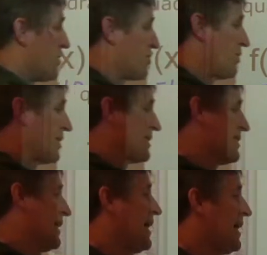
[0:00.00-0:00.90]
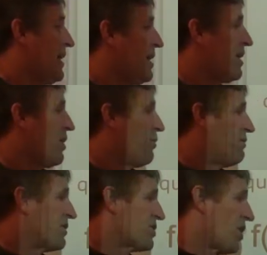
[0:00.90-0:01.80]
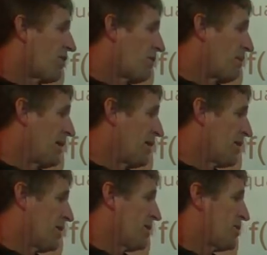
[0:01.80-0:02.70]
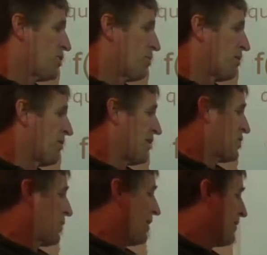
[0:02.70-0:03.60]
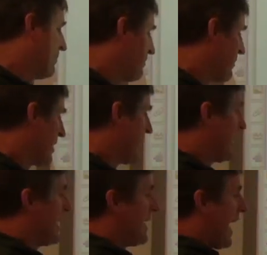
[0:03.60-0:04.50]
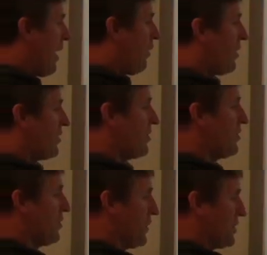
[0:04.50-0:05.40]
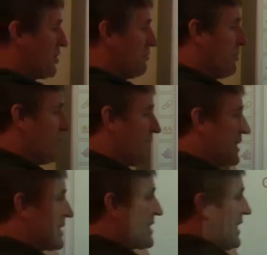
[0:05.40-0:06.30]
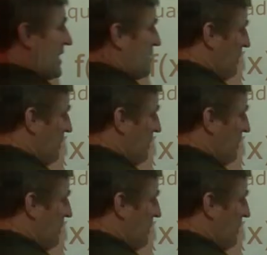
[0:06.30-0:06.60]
So you can see we've just gone from here to a perfect square. Now all you do is you move this 6